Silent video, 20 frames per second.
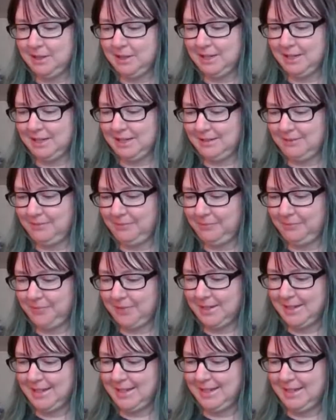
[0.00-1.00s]
But
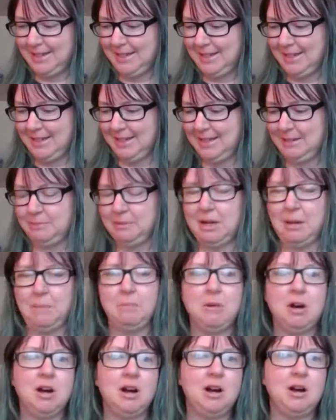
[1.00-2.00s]
yeah, and my
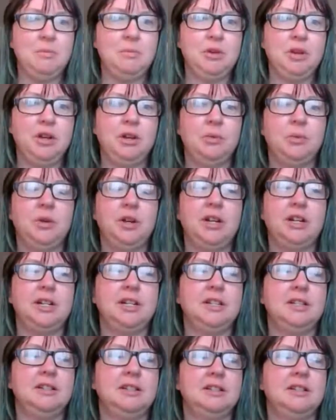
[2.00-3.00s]
mom
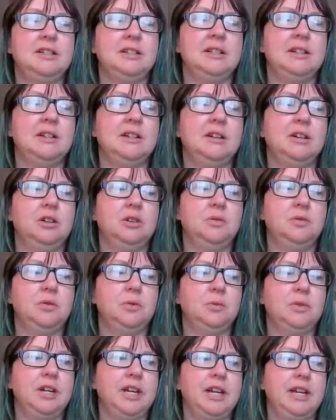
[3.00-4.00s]
was
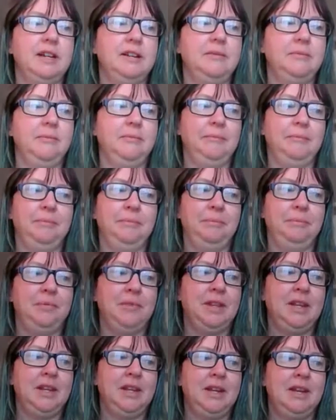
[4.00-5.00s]
overweight.
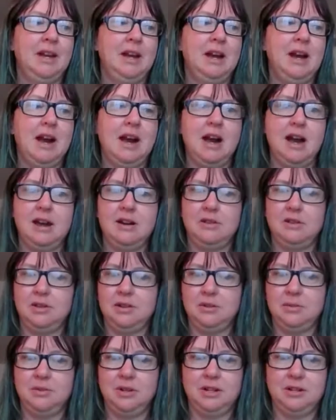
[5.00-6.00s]
I don't
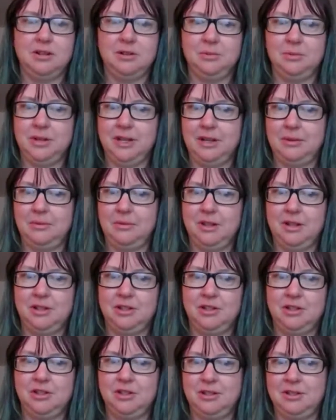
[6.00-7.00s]
know what her weight
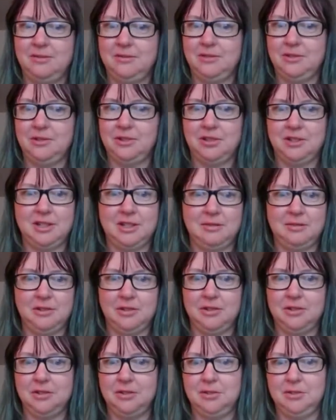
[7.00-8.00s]
was. She, of course,
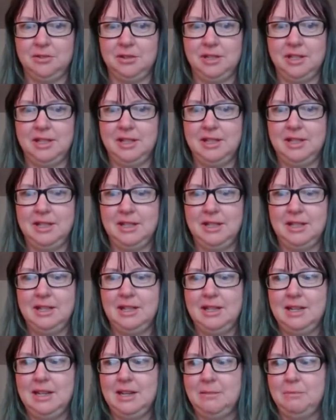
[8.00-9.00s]
never told.
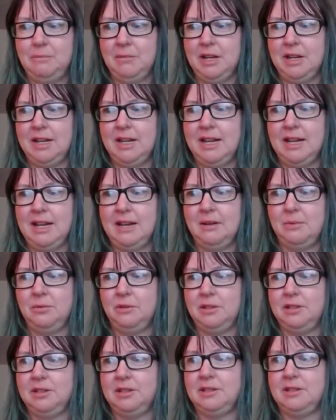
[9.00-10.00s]
My dad
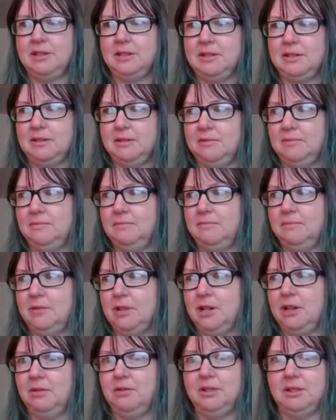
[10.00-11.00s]
was
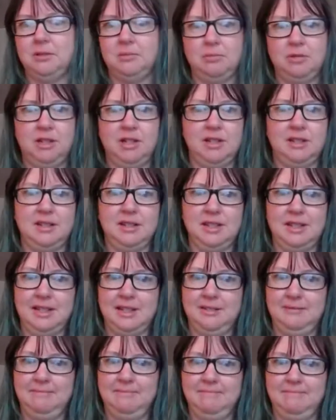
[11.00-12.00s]
always pretty
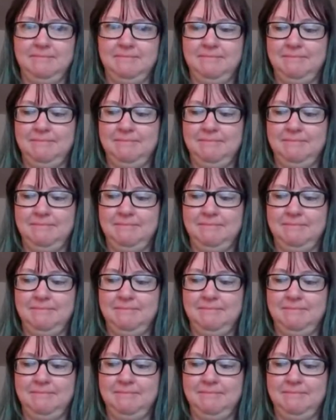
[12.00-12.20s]
thin.